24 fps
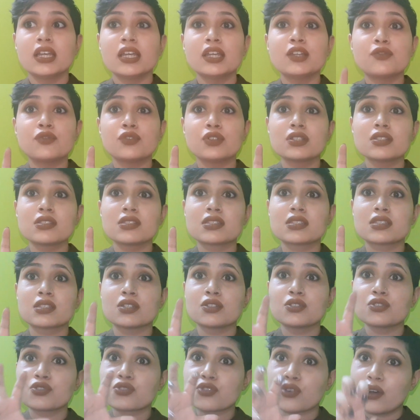It was
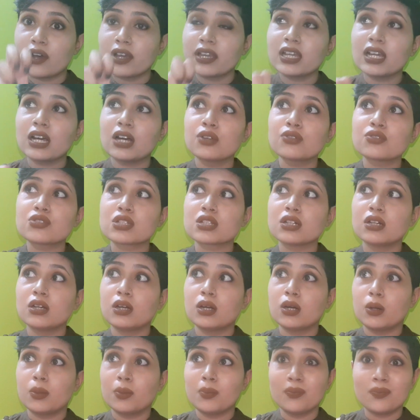drawing out
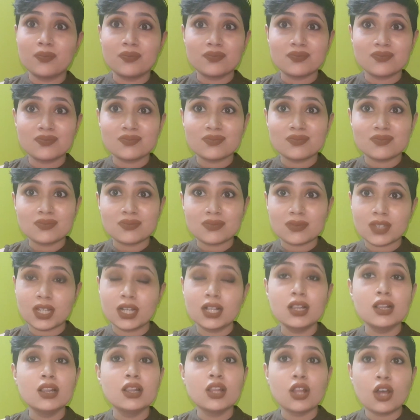a,
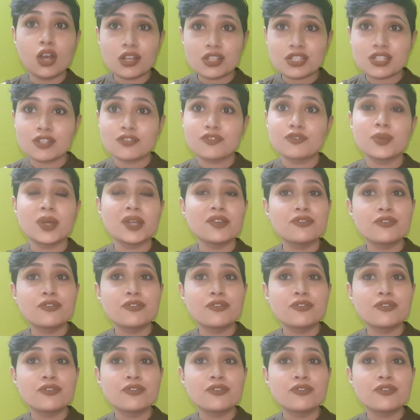a lot of my